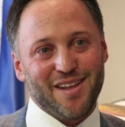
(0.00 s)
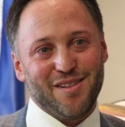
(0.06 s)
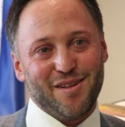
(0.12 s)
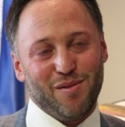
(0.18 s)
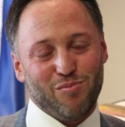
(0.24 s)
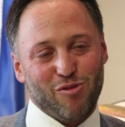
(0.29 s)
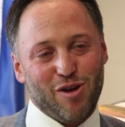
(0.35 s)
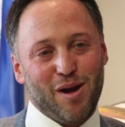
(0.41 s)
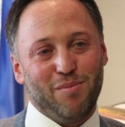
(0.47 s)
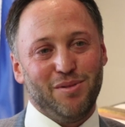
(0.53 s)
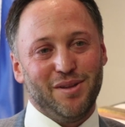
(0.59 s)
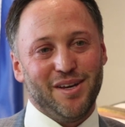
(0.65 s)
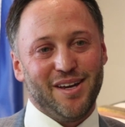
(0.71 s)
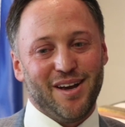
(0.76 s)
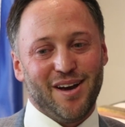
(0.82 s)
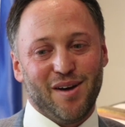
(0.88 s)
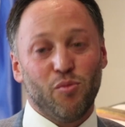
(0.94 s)
and they'll
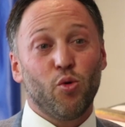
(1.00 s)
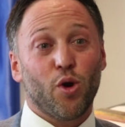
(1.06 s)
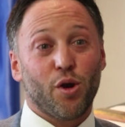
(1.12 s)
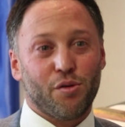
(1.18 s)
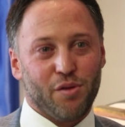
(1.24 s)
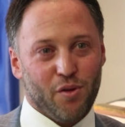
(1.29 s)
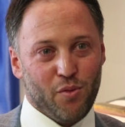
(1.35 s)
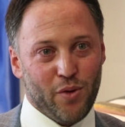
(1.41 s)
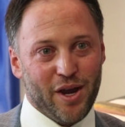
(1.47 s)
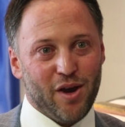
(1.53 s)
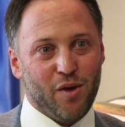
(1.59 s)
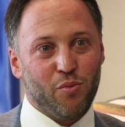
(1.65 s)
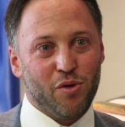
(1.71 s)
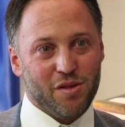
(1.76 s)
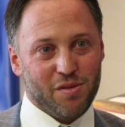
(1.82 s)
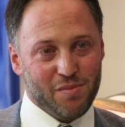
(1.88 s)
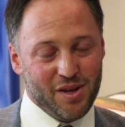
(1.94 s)
probably work their way
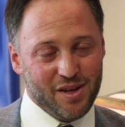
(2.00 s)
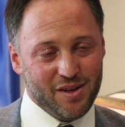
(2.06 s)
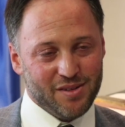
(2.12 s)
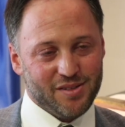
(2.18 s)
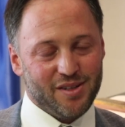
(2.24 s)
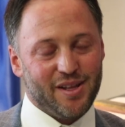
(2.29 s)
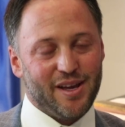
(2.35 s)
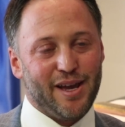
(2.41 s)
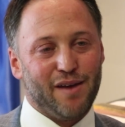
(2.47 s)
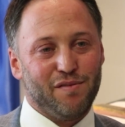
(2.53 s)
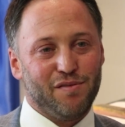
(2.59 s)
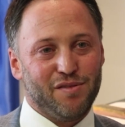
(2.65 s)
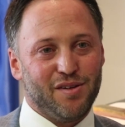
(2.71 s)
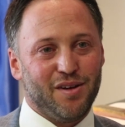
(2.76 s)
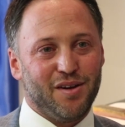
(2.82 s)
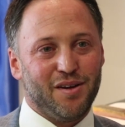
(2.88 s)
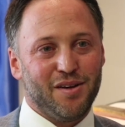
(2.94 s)
up with me until I
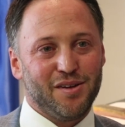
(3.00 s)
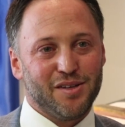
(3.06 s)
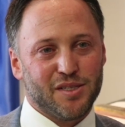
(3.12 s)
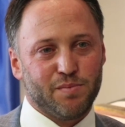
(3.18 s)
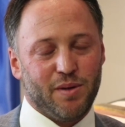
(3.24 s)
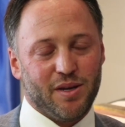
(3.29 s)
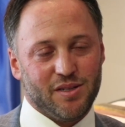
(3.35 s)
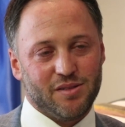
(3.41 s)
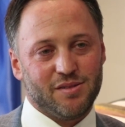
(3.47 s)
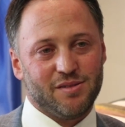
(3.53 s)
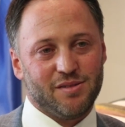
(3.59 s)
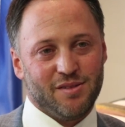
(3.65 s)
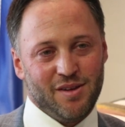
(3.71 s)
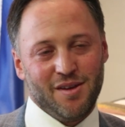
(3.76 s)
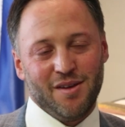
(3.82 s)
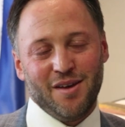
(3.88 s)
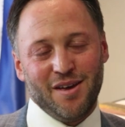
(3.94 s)
have the spice